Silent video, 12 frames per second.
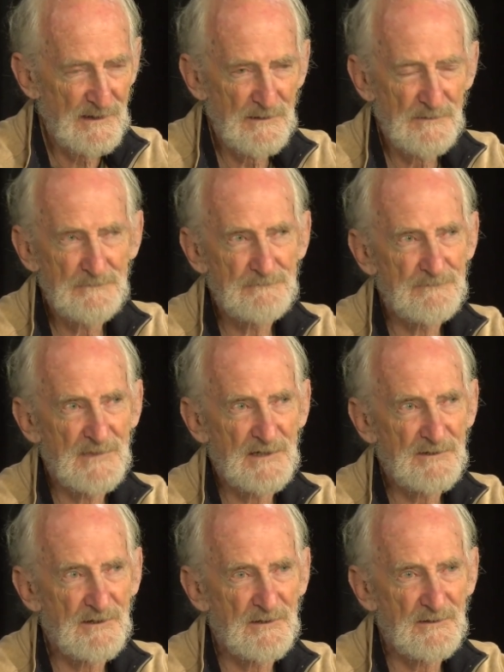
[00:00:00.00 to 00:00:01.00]
um, I
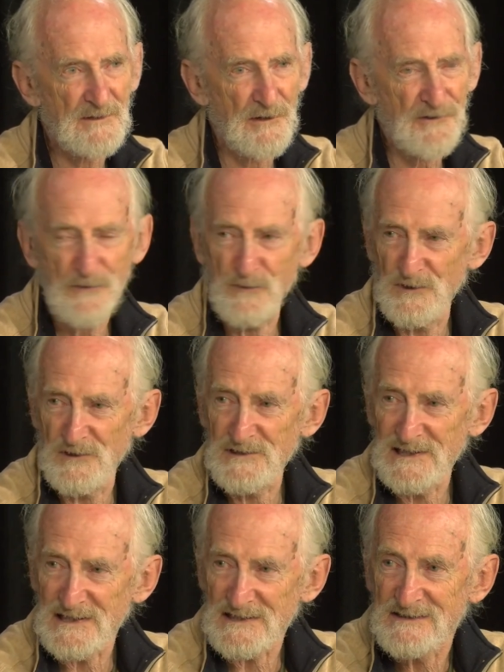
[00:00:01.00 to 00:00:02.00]
don't know,
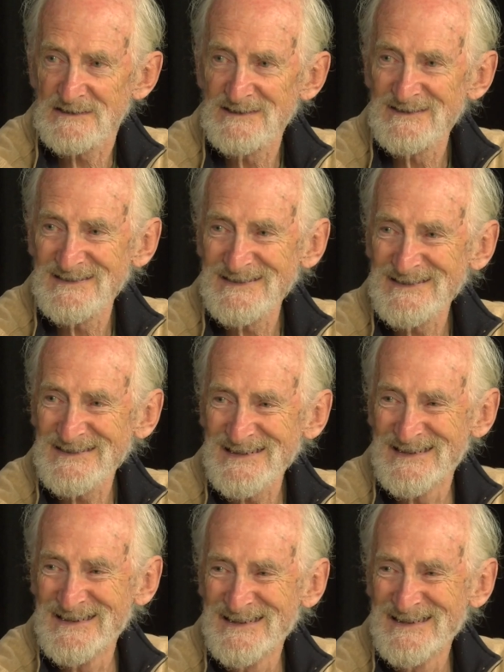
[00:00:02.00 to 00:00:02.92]
otherworldly. Yeah.